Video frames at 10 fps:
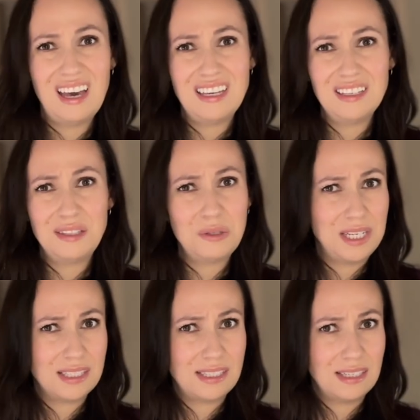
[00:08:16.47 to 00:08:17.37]
I guess to an
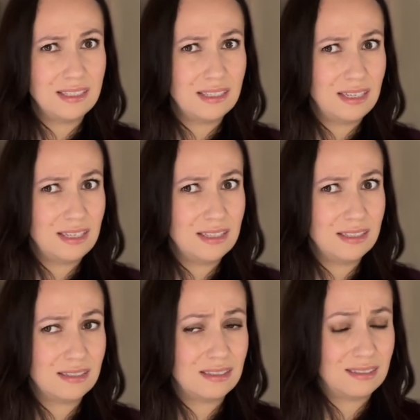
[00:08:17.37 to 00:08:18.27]
extent it
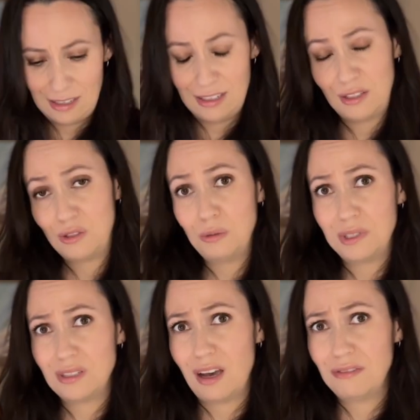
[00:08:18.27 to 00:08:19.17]
is. It's super
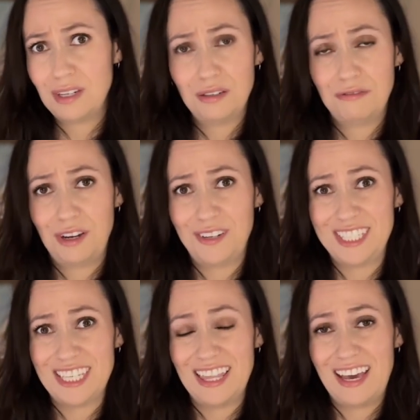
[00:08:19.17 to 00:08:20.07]
soft. I don't know if I already
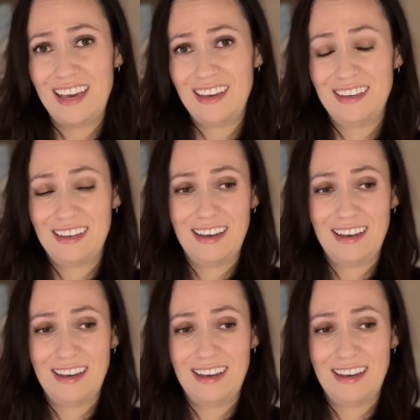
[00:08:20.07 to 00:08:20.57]
said that.